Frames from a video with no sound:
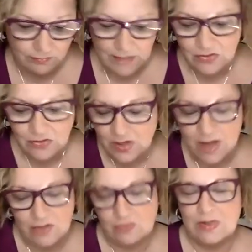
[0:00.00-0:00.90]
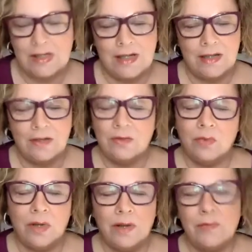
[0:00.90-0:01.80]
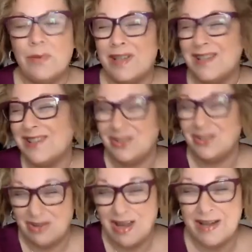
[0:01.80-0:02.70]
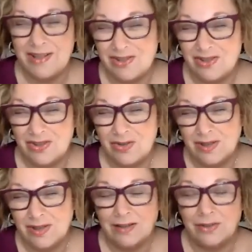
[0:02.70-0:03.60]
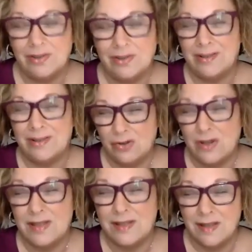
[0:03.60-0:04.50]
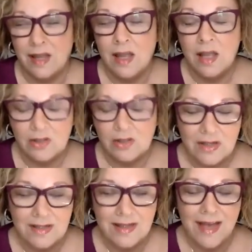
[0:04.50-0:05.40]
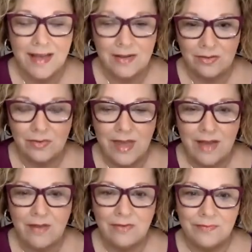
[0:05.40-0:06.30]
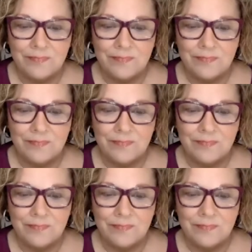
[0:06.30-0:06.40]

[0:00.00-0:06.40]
exercise routine, whatever it is that you're guided to do, and like learning how to trust that without,